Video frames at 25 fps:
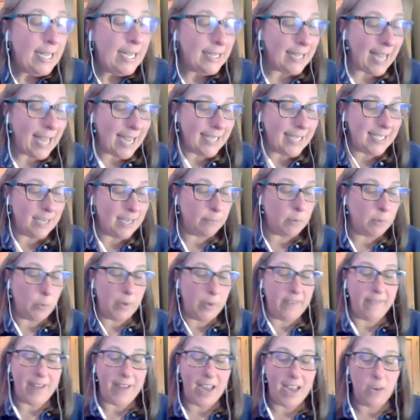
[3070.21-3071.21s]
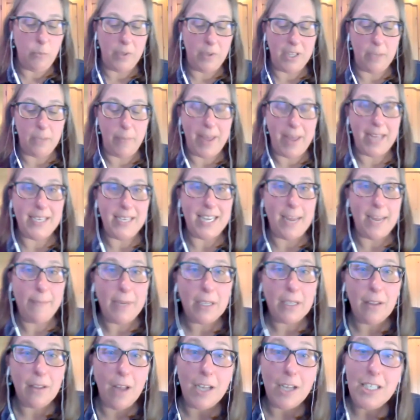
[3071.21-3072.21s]
Last summer, we found with the
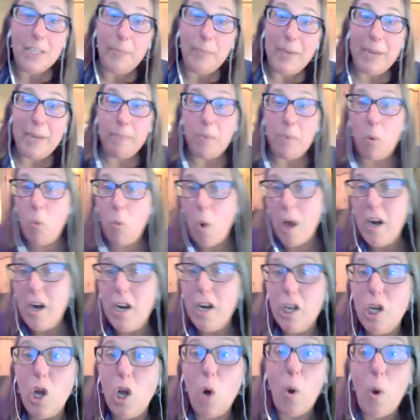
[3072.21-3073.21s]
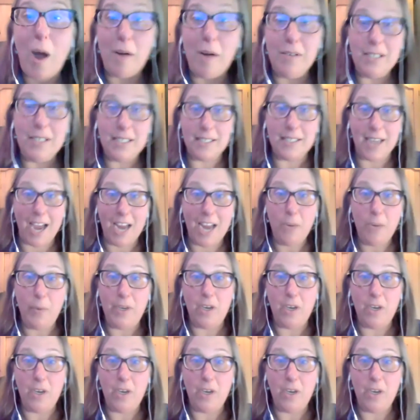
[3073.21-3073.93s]
pandemic, lots of people wanted to go outside.